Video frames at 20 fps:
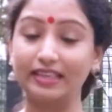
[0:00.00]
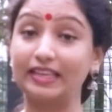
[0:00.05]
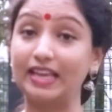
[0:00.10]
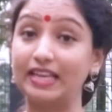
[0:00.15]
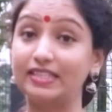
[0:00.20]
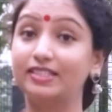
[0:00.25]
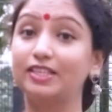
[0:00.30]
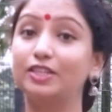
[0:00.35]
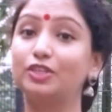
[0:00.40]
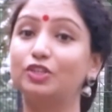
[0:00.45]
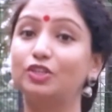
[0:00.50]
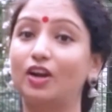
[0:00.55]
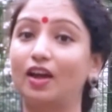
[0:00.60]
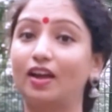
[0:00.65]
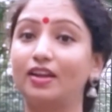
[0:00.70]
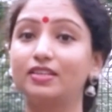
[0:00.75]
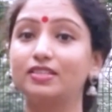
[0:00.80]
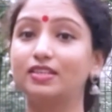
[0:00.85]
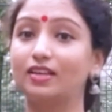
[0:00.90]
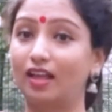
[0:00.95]
gets it
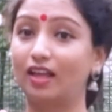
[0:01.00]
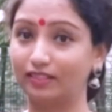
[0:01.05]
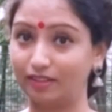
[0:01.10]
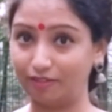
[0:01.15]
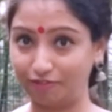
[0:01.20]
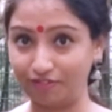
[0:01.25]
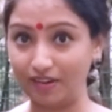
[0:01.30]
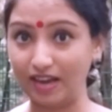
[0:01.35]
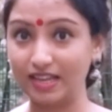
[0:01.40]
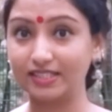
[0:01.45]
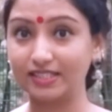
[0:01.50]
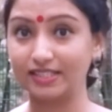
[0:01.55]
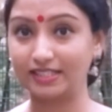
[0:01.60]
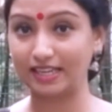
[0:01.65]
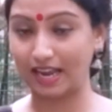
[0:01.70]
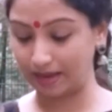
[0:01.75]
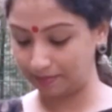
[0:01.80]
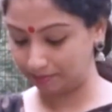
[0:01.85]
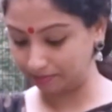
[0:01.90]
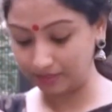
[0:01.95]
right at the first
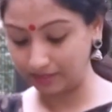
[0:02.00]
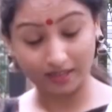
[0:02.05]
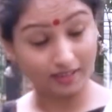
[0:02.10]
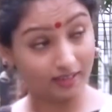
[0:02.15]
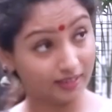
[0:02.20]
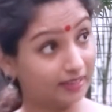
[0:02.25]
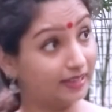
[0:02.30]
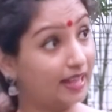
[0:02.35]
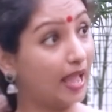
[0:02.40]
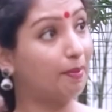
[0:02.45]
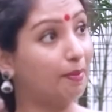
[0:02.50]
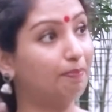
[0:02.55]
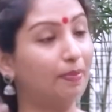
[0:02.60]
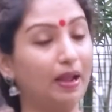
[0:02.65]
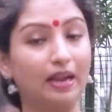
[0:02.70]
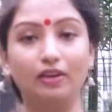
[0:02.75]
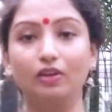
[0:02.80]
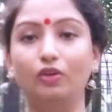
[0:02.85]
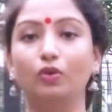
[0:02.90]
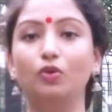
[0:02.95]
time, tap
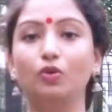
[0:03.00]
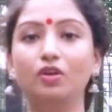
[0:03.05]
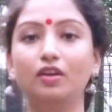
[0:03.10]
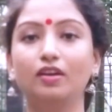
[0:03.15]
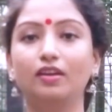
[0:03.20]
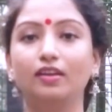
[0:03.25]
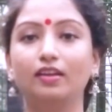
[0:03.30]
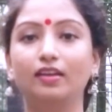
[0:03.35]
and look,